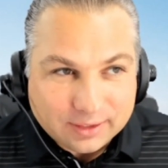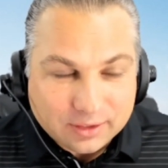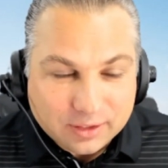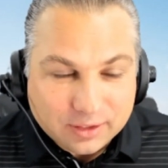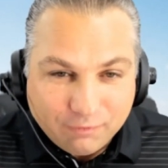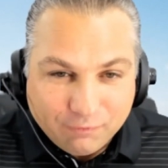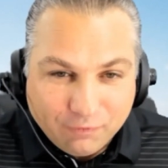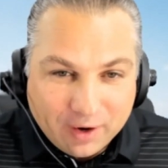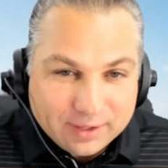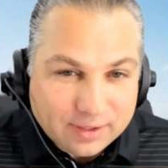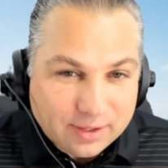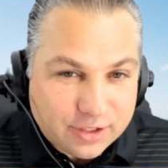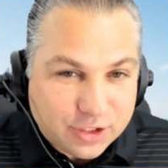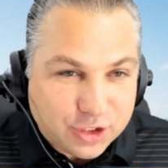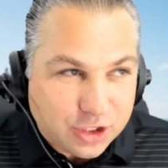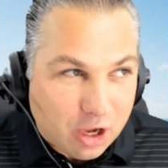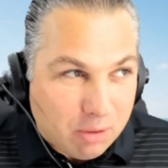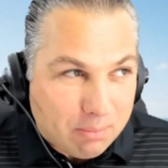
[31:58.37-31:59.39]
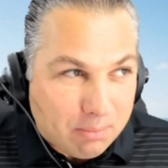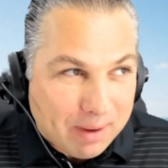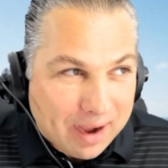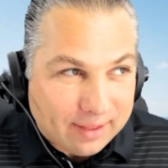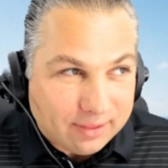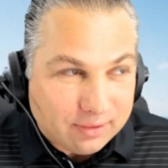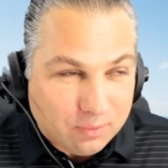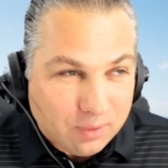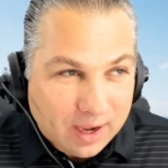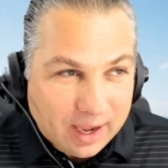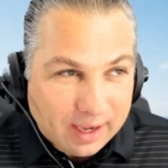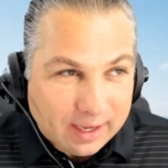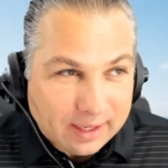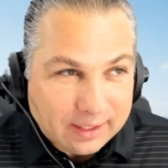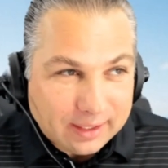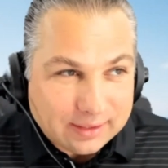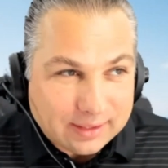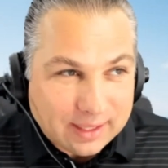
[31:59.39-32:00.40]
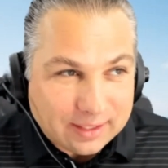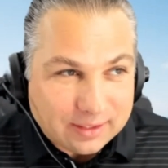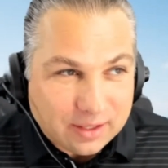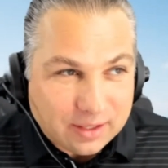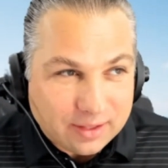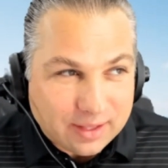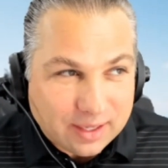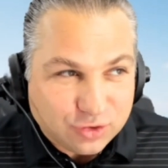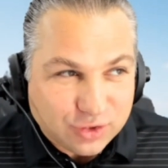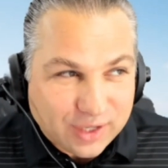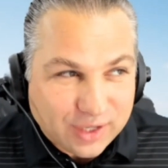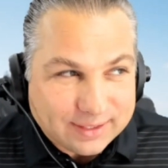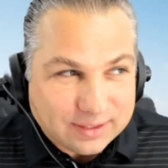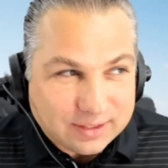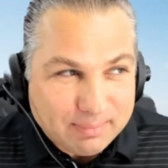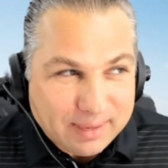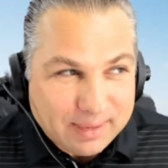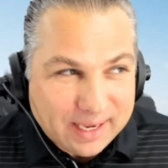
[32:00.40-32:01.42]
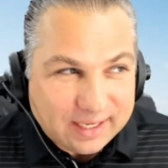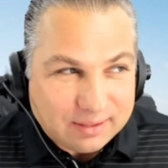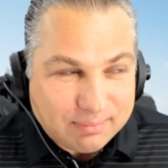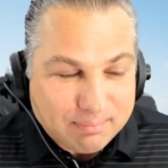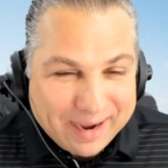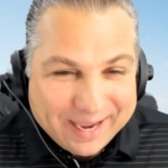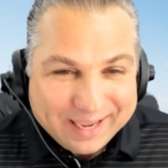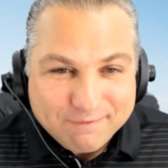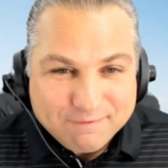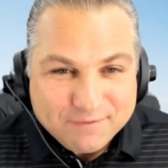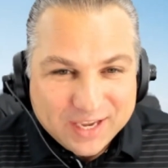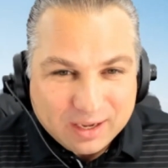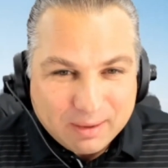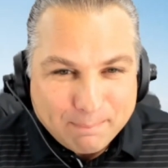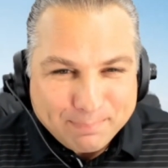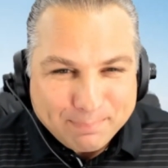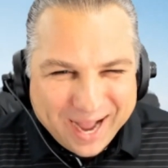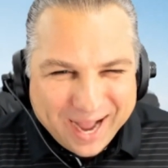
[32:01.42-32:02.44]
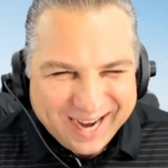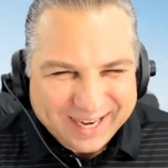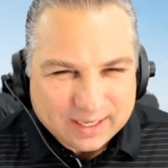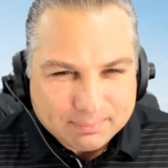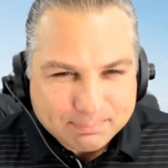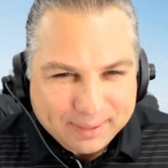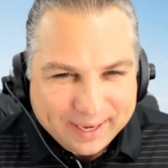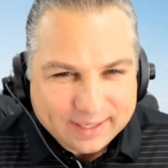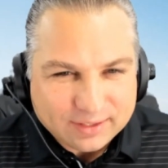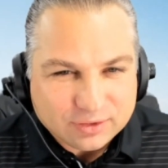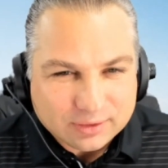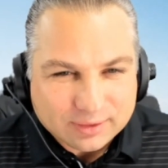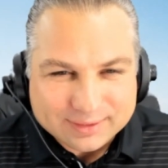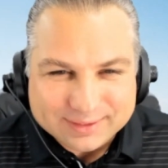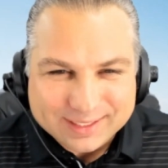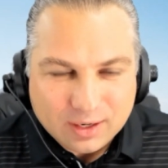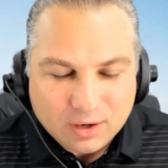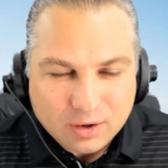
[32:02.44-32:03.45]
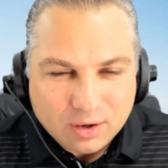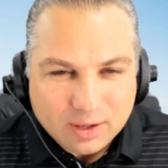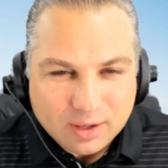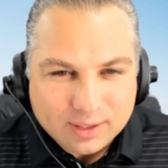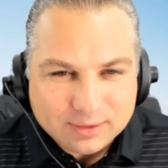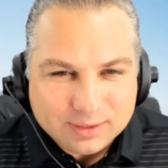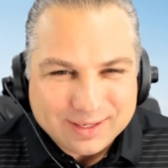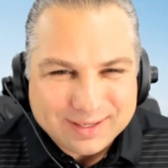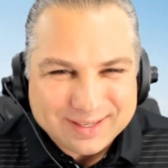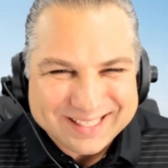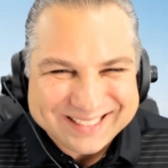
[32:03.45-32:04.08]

A good friend of the show, by the way. He, they they tried to make Mike Vick a pocket passer. It didn't it didn't